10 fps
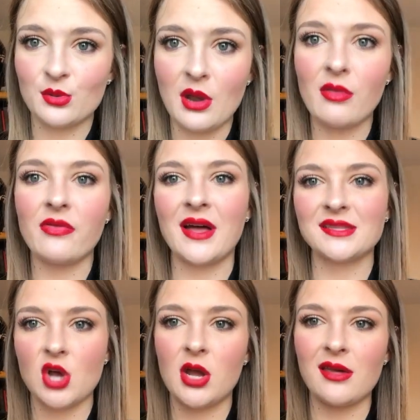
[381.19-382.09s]
So now that
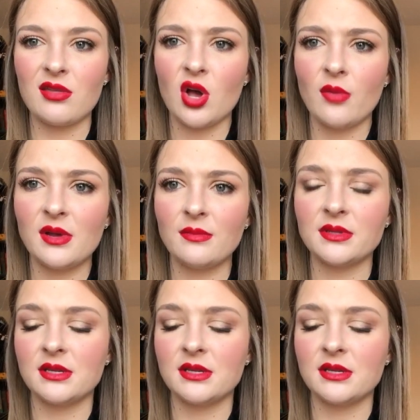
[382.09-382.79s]
that's gone, I think I'll be able